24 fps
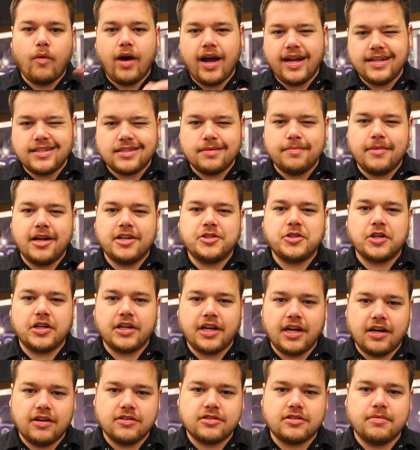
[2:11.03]
wide symmetric,
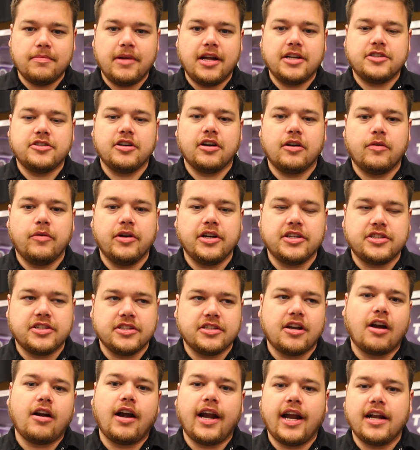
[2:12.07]
narrow symmetric, which
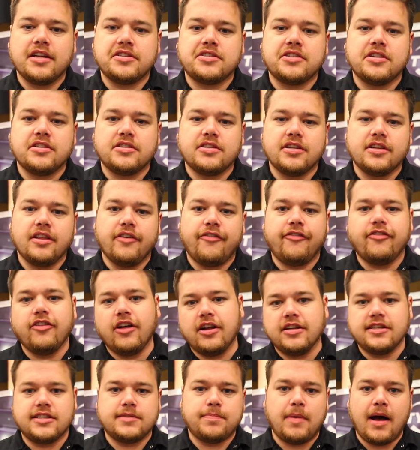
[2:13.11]
is our answer to the
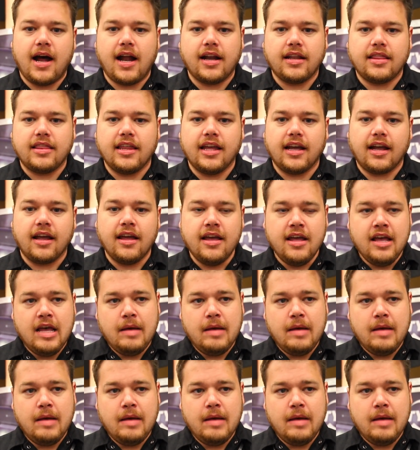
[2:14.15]
flood spot thing.